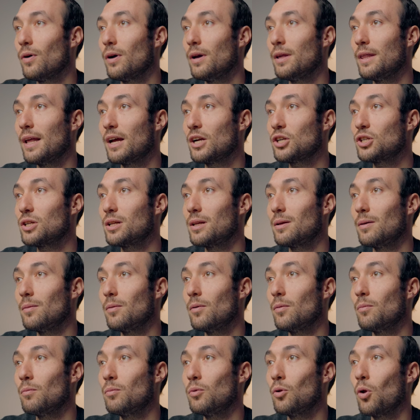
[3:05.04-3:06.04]
is actually
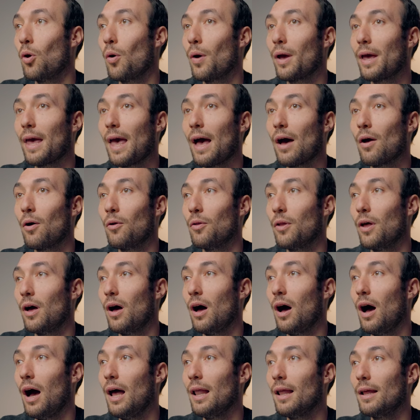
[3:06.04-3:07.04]
blowing out on the
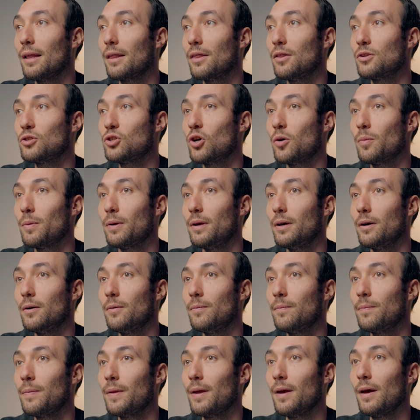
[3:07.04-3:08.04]
highlights at the top here,
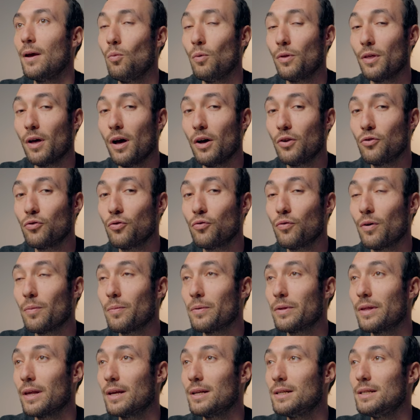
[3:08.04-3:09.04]
with 100
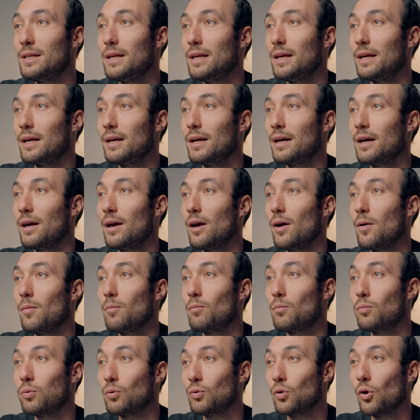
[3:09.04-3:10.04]
representing
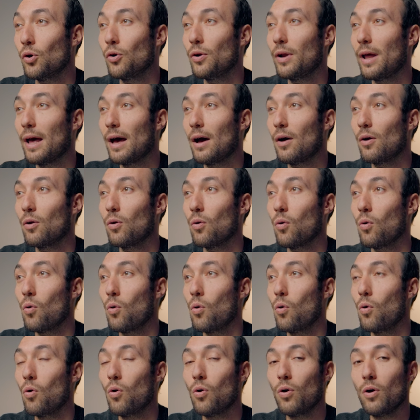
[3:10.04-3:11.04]
blown out
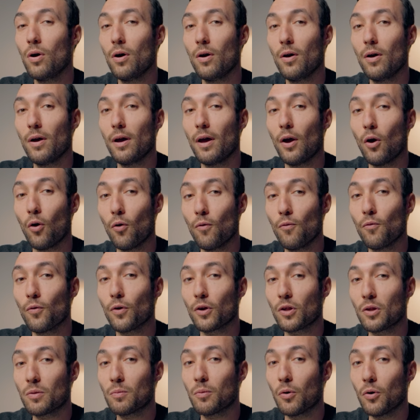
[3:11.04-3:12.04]
or
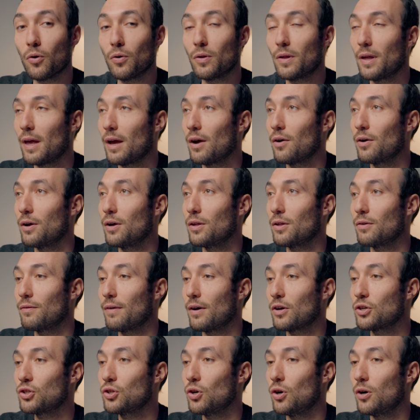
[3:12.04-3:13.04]
overexposed areas of
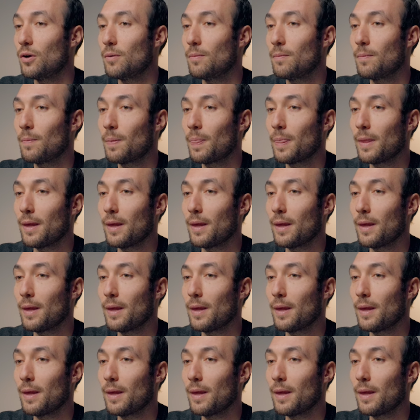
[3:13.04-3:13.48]
our shot.